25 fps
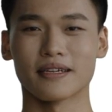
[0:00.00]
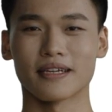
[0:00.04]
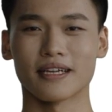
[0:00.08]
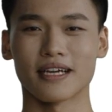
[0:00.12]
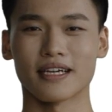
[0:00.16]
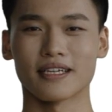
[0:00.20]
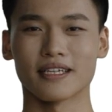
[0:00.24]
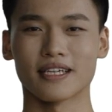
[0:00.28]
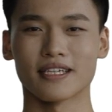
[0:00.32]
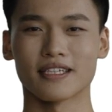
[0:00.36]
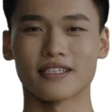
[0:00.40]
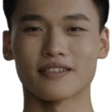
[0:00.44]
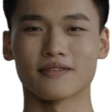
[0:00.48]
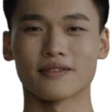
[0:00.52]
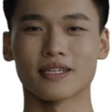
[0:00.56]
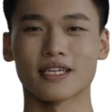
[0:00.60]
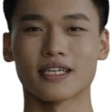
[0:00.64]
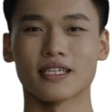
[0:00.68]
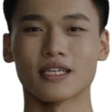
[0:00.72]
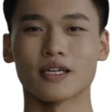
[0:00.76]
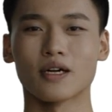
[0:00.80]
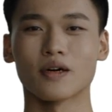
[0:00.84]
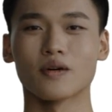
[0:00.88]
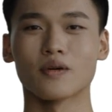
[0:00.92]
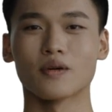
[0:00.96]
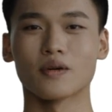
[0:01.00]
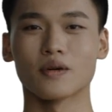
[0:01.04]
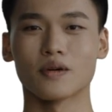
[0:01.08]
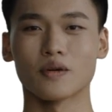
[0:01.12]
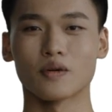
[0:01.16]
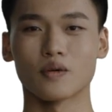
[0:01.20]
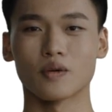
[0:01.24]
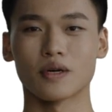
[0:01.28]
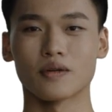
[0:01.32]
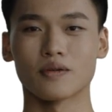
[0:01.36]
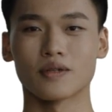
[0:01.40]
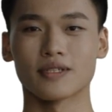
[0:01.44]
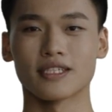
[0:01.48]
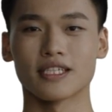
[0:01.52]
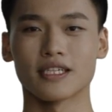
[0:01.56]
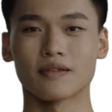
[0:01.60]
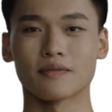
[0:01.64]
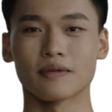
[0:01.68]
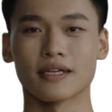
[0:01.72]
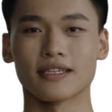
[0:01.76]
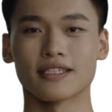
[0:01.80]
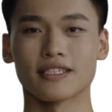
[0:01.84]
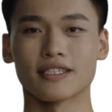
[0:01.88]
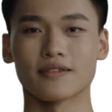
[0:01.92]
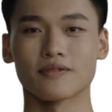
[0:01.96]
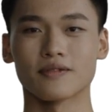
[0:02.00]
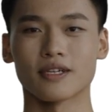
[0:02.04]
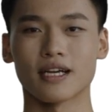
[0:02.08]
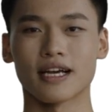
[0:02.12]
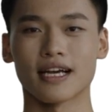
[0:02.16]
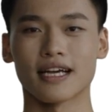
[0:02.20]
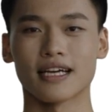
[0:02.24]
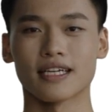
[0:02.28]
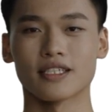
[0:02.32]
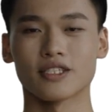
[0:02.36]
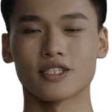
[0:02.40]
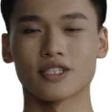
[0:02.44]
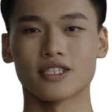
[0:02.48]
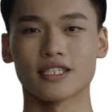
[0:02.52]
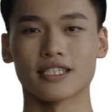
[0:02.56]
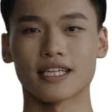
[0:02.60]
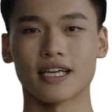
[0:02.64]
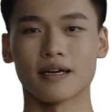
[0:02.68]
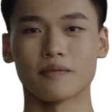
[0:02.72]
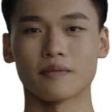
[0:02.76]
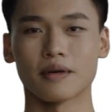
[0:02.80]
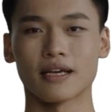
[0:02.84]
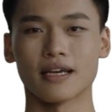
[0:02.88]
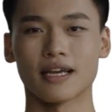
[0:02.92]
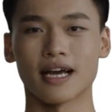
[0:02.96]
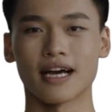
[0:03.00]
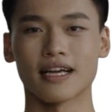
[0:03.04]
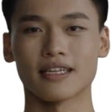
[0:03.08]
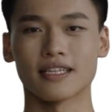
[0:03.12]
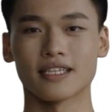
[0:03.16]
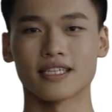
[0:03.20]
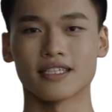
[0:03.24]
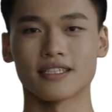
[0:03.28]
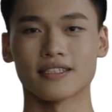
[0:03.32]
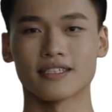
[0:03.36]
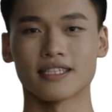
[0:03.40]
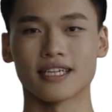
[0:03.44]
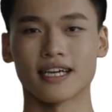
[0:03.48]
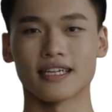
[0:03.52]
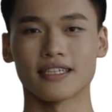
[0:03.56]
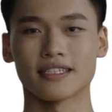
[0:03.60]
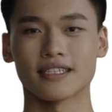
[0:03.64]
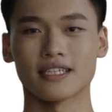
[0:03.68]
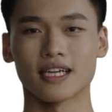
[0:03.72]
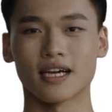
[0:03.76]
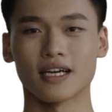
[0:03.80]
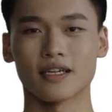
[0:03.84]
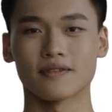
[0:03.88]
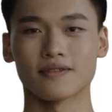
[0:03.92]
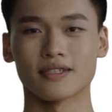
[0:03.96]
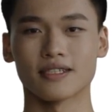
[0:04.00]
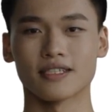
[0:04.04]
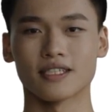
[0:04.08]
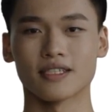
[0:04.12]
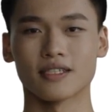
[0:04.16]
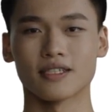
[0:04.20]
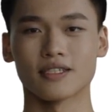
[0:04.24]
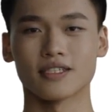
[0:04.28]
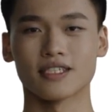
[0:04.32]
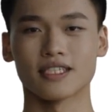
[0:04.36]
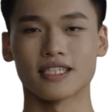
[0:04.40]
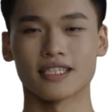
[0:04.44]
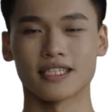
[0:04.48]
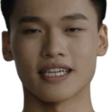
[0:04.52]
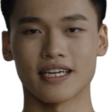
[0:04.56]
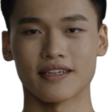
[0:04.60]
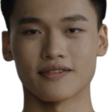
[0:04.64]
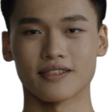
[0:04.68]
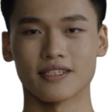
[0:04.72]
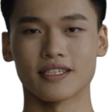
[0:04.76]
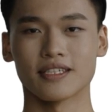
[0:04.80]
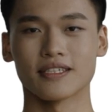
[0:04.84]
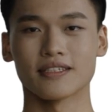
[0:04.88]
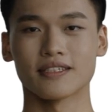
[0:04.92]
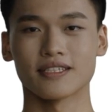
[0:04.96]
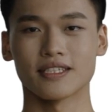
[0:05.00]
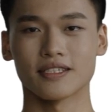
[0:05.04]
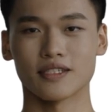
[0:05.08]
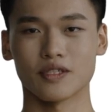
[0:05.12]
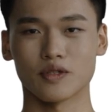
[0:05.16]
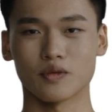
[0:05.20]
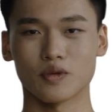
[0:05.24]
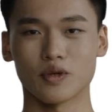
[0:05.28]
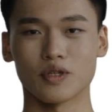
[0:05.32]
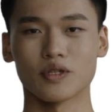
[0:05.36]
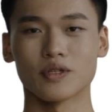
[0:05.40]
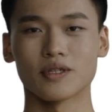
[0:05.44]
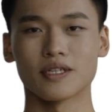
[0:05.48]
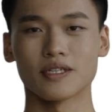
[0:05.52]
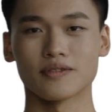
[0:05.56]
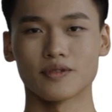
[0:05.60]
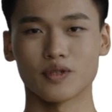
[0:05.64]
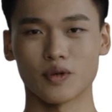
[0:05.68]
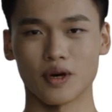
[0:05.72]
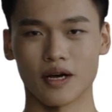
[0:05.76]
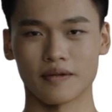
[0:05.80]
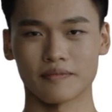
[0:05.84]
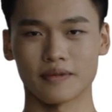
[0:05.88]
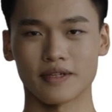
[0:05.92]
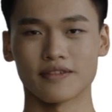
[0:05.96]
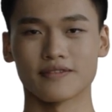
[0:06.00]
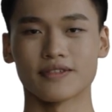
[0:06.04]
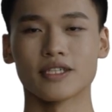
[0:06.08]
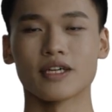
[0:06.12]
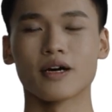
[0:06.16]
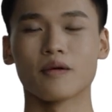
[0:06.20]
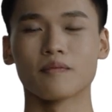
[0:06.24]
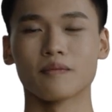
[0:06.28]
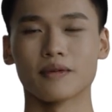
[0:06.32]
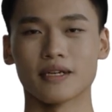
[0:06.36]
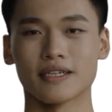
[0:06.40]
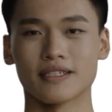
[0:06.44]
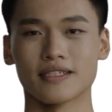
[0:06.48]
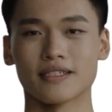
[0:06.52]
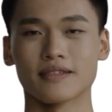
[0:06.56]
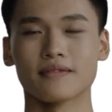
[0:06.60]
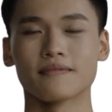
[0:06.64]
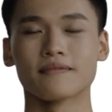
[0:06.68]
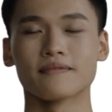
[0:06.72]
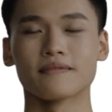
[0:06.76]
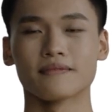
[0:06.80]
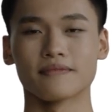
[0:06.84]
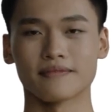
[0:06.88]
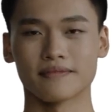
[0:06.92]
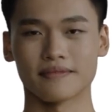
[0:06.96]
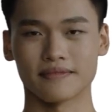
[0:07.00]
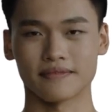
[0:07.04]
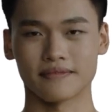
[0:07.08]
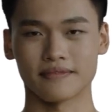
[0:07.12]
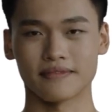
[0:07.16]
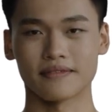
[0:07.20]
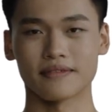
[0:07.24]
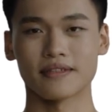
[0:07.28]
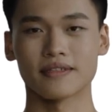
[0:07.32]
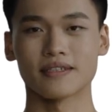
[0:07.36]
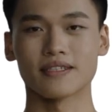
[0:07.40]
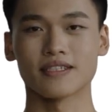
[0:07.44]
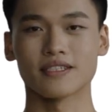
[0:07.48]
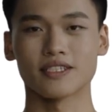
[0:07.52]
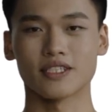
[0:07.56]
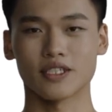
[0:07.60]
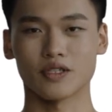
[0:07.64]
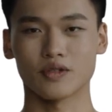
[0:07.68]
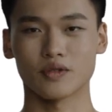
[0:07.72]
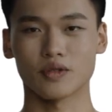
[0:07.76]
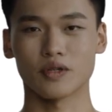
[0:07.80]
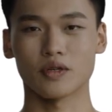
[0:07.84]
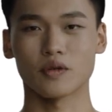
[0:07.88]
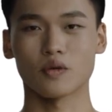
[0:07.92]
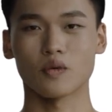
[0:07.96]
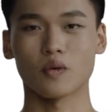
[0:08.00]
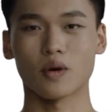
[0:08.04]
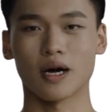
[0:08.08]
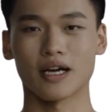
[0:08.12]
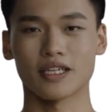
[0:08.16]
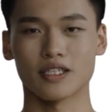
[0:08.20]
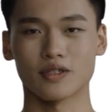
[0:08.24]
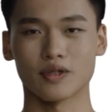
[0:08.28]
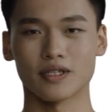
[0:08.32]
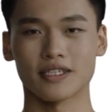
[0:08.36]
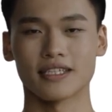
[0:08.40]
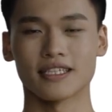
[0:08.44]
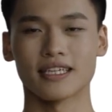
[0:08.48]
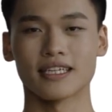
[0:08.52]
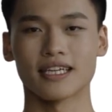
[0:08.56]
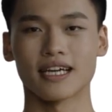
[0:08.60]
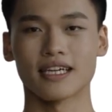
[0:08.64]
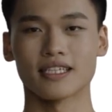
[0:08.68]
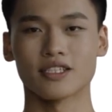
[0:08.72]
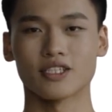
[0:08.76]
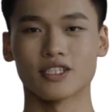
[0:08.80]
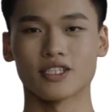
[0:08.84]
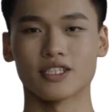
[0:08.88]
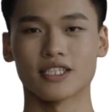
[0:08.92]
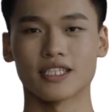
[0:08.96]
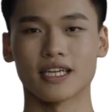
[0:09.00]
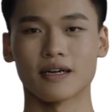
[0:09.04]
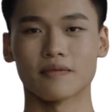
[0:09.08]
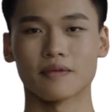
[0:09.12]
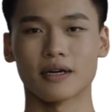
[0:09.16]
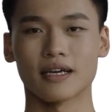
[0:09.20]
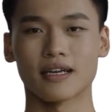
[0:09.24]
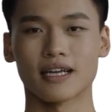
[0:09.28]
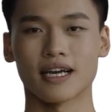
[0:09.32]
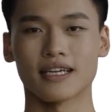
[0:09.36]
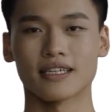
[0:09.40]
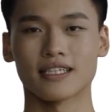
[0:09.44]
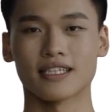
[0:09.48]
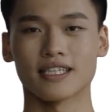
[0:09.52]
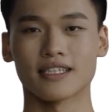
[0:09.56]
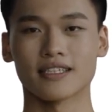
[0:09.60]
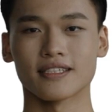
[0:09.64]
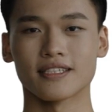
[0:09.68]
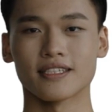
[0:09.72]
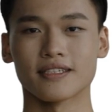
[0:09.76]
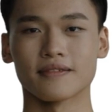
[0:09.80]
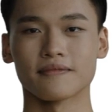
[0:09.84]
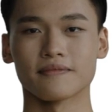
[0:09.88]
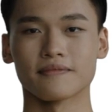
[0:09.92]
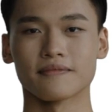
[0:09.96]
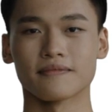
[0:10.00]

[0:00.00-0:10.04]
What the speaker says: In this video, we will demystify HTML entities and delve into their significance in the world of web development. So, why do we need HTML entities?